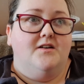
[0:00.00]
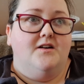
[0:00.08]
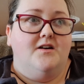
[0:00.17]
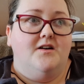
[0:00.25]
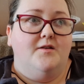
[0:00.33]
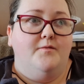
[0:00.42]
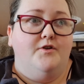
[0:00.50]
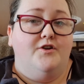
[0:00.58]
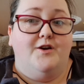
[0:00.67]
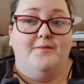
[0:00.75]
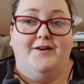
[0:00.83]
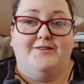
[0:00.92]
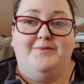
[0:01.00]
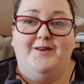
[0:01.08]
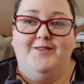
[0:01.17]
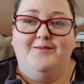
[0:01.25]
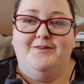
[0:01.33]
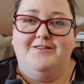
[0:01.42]
I'm going to go back to
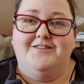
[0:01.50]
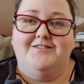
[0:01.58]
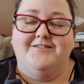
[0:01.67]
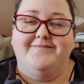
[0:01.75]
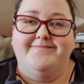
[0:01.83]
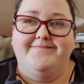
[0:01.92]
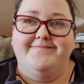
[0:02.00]
playing on the PlayStation.